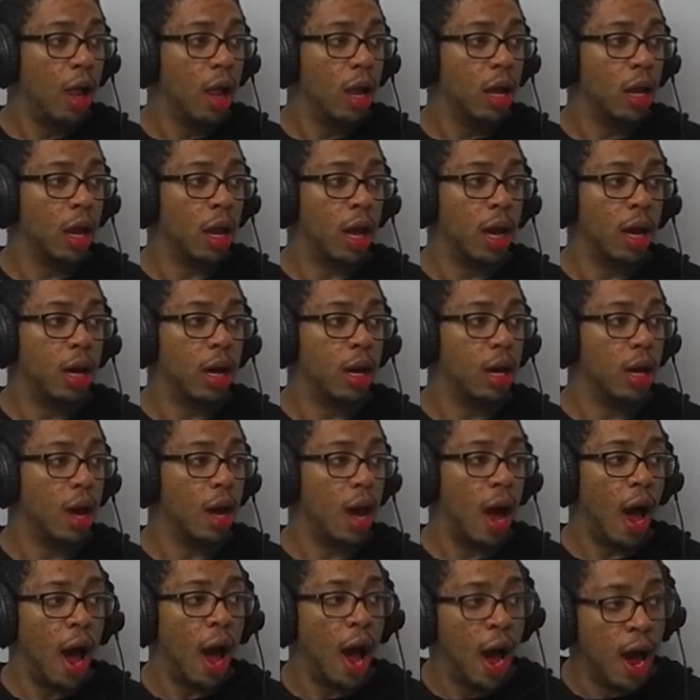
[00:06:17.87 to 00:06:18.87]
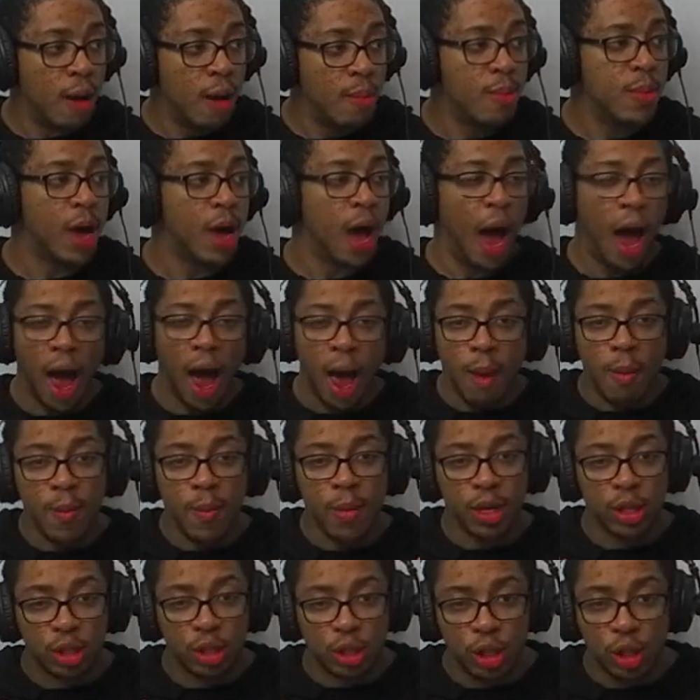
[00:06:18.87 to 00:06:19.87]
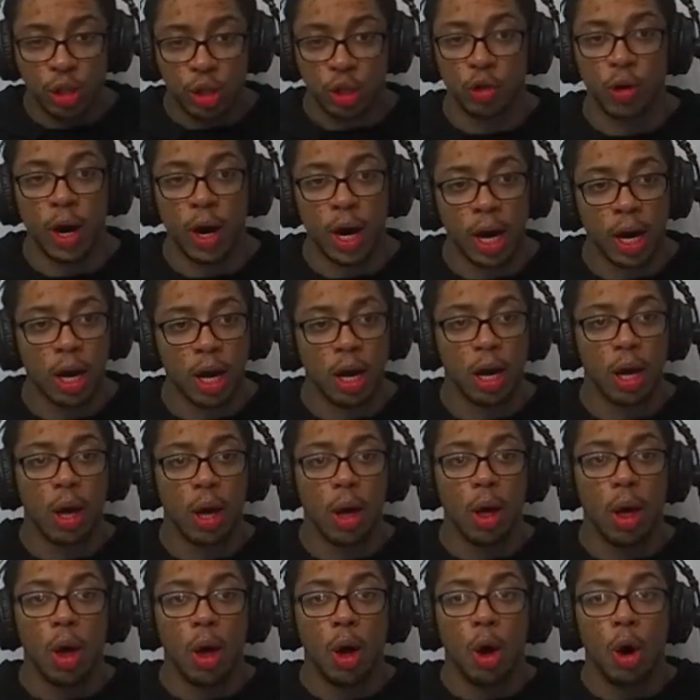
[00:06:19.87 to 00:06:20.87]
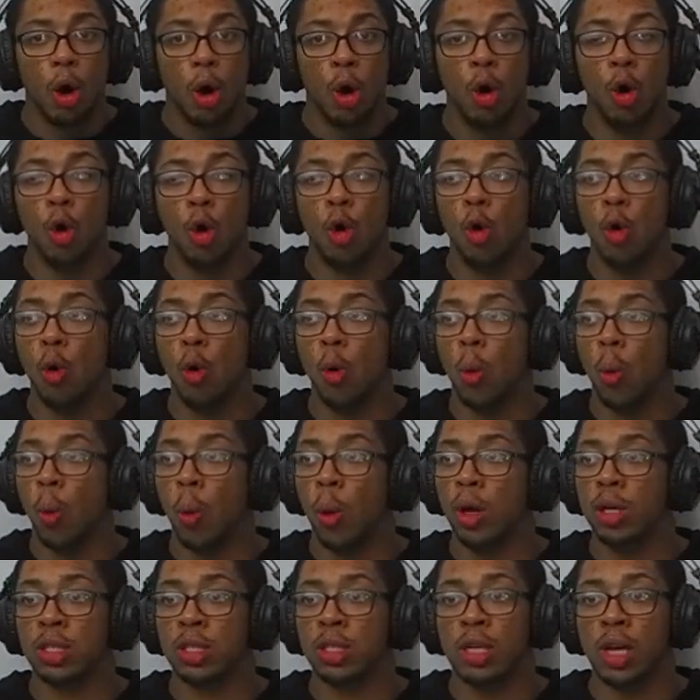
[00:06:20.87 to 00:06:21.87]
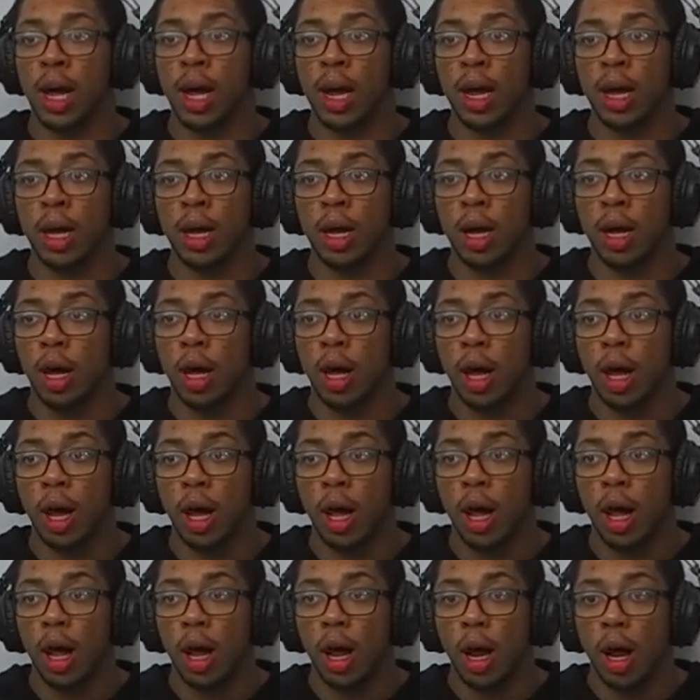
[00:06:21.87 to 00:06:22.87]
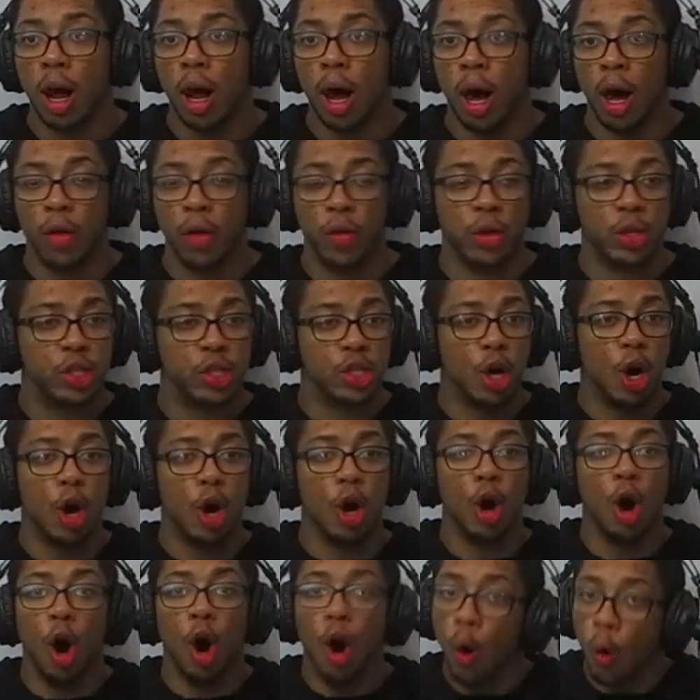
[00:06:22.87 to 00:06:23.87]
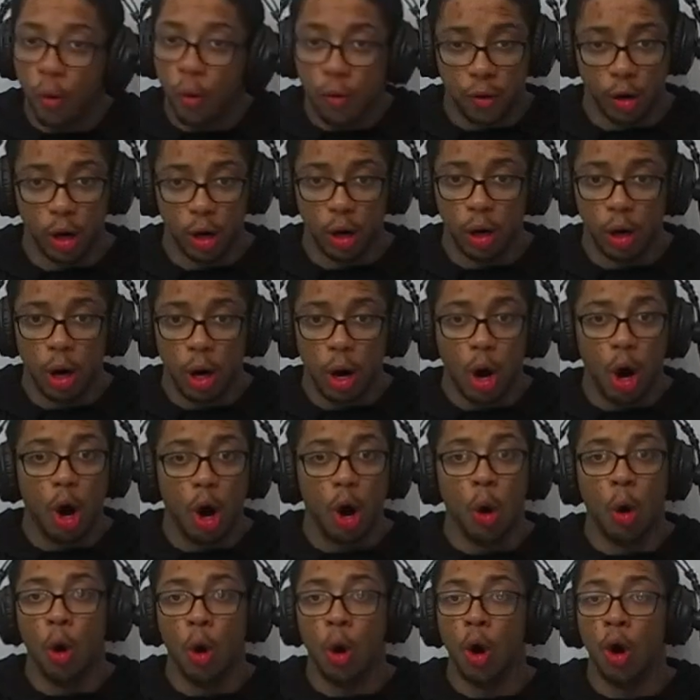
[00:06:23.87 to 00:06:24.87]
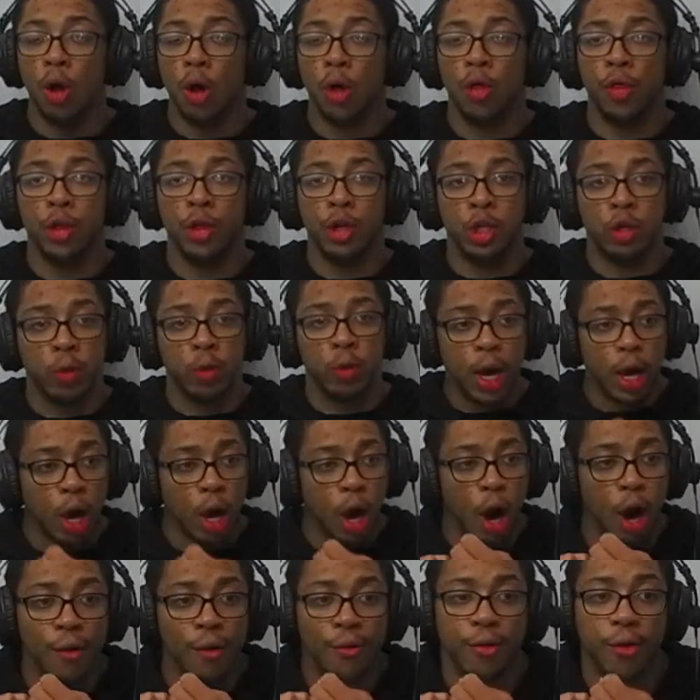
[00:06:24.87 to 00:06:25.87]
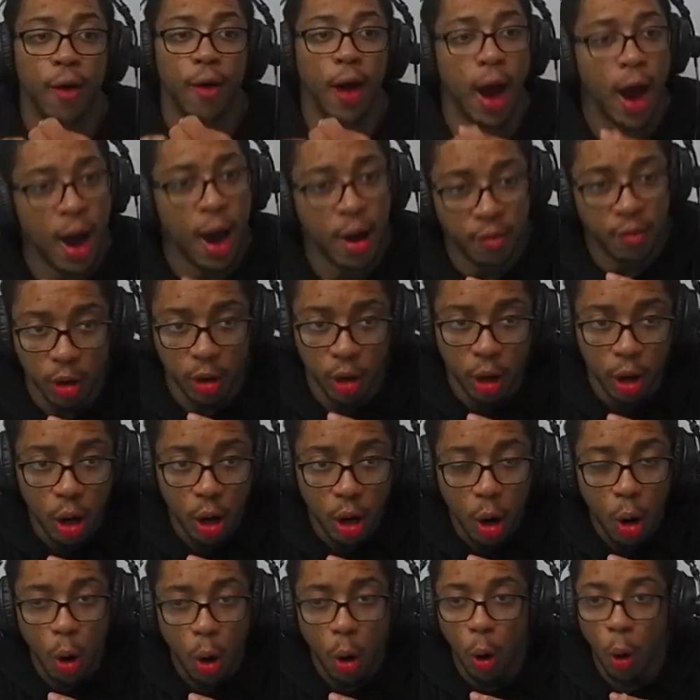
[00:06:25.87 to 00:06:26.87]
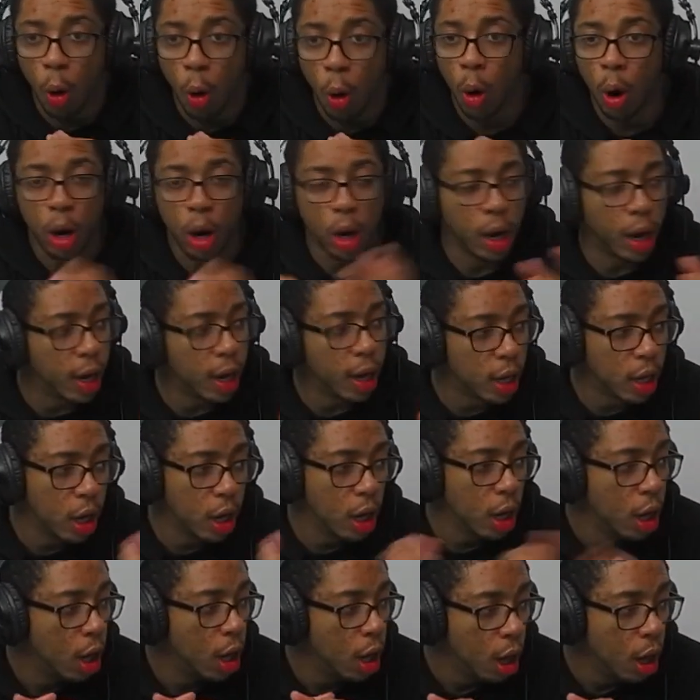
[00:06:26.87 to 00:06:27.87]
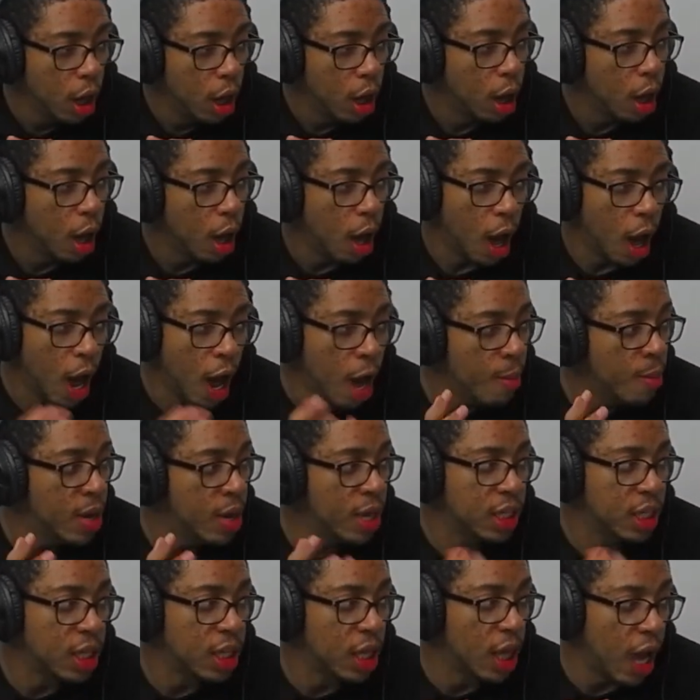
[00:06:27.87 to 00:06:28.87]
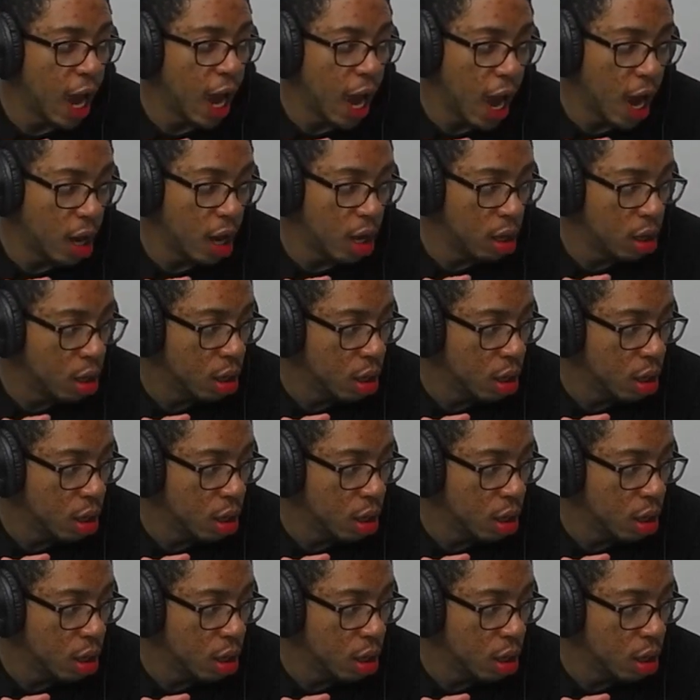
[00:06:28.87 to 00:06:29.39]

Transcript: Like I I miss the Drake who was like on the song Over or Drake on Forever or like I miss that.